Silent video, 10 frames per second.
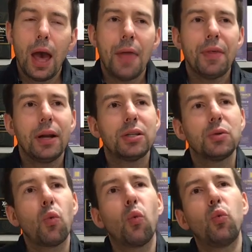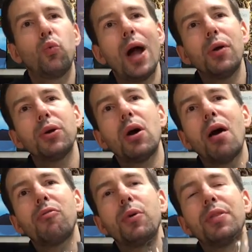And then it's rounded
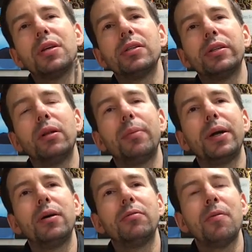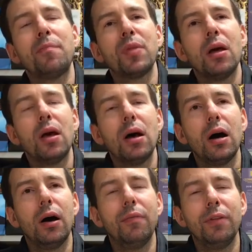off with this little bit of
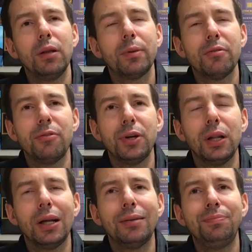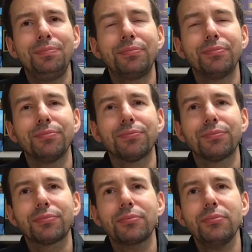vanilla.
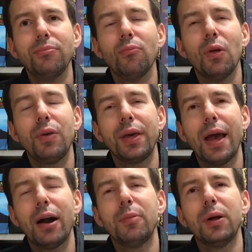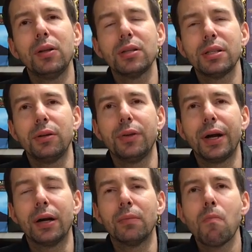The caramel is still
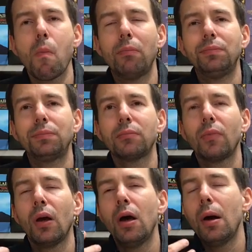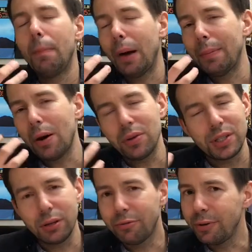there. My mouth
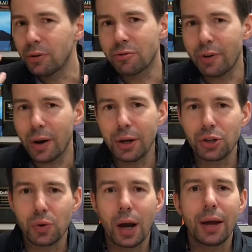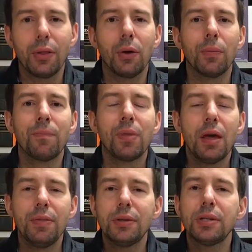still feels very dry though.
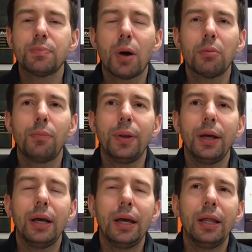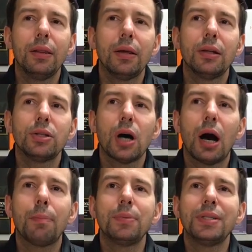This is probably in the
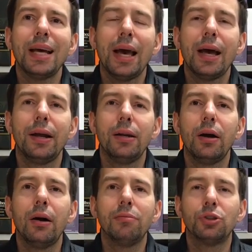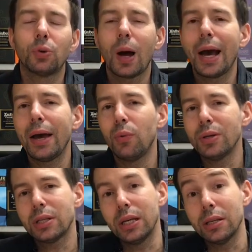top 10 of dry
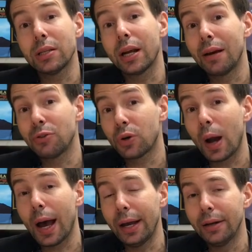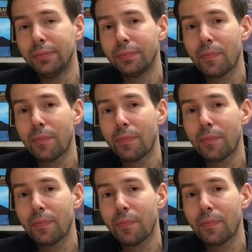whiskies that I've tried,